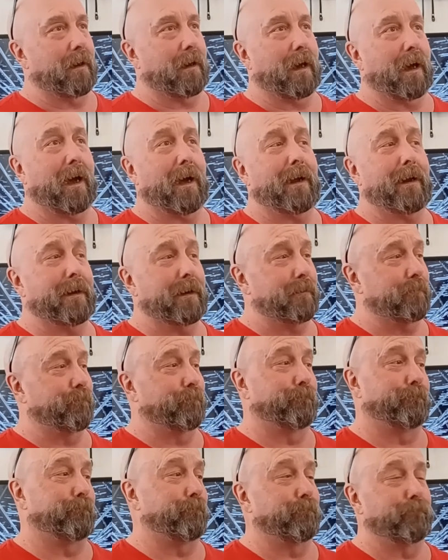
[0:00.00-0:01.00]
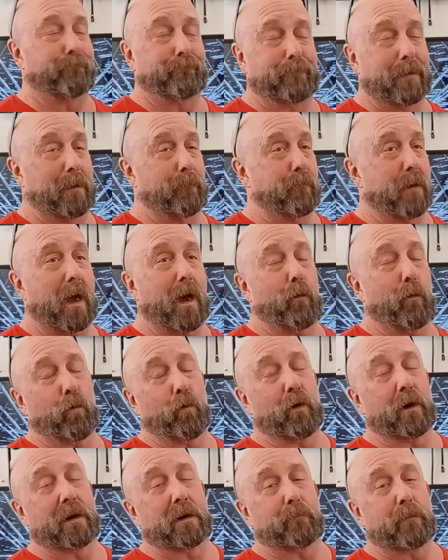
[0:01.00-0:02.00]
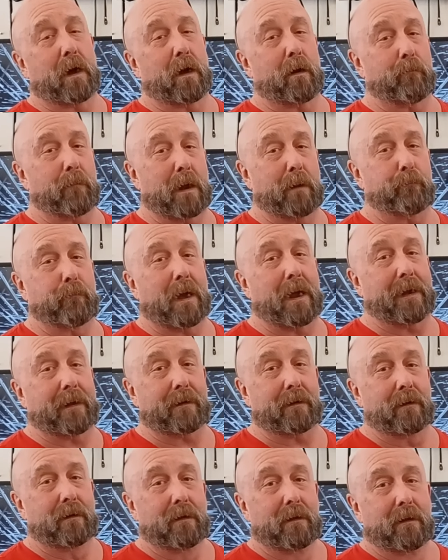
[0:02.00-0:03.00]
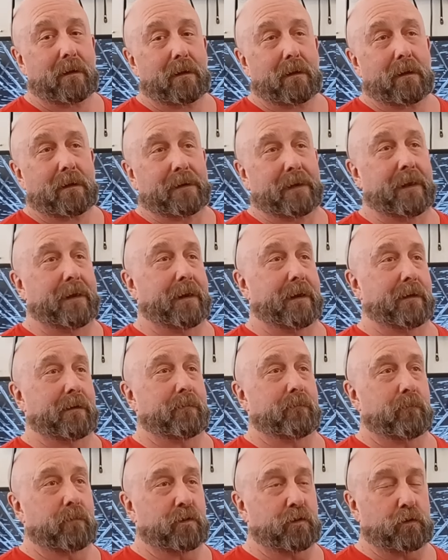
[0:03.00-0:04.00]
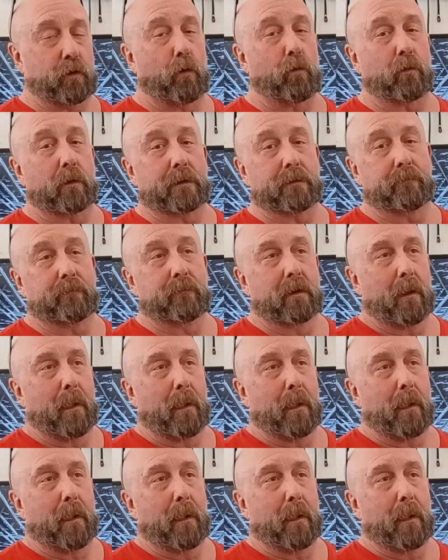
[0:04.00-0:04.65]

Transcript: I am not worried about my bike getting stolen.